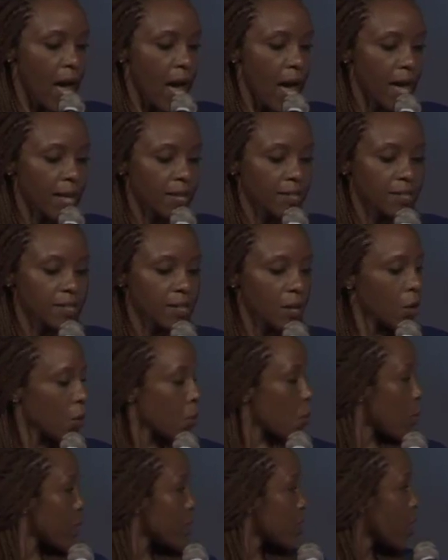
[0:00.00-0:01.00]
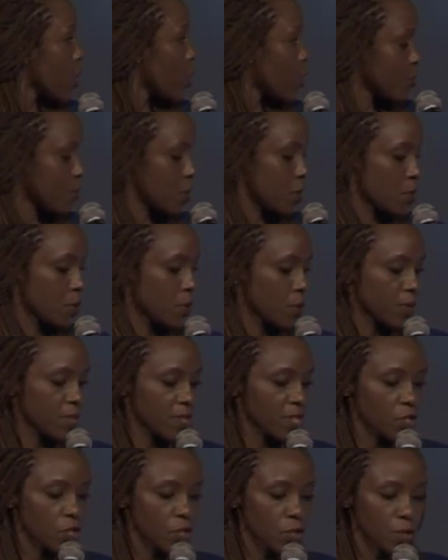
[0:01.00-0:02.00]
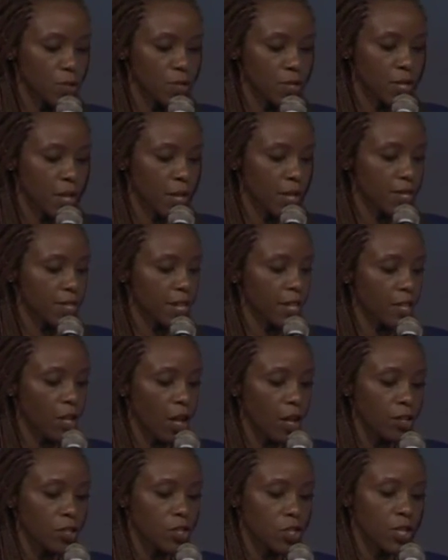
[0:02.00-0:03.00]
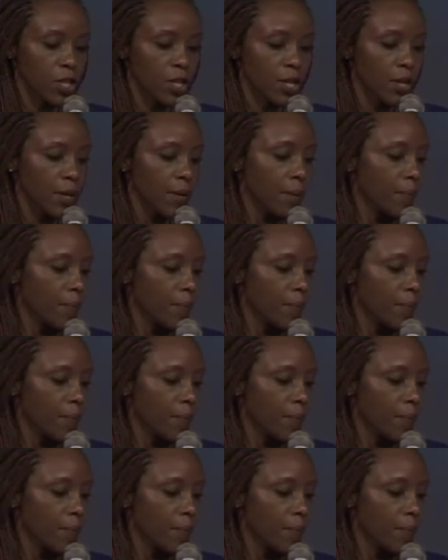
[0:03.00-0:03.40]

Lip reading: And what they hope to do is introduce a technology.